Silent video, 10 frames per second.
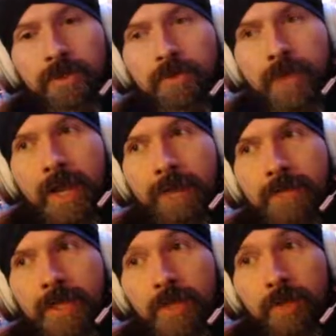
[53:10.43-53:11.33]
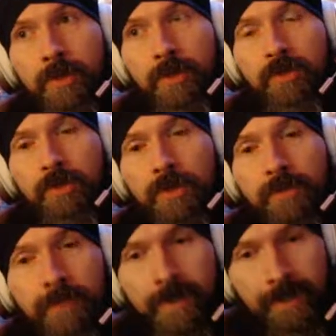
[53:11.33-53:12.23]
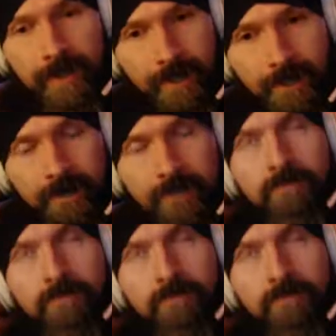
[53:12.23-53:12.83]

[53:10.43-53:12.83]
have a spiritual foundation